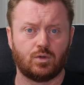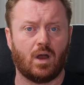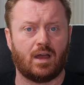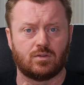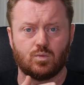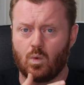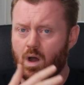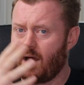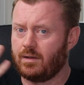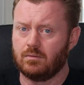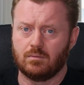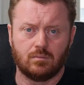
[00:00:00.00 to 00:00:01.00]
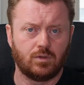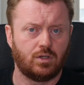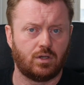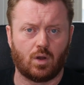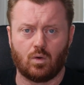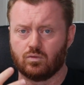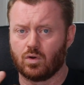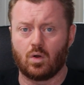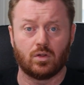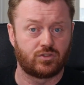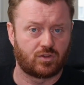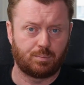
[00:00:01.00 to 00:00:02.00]
who has what, you know,
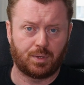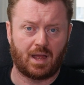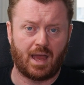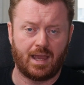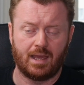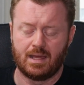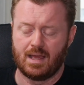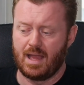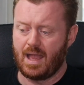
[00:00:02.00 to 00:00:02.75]
roles to play,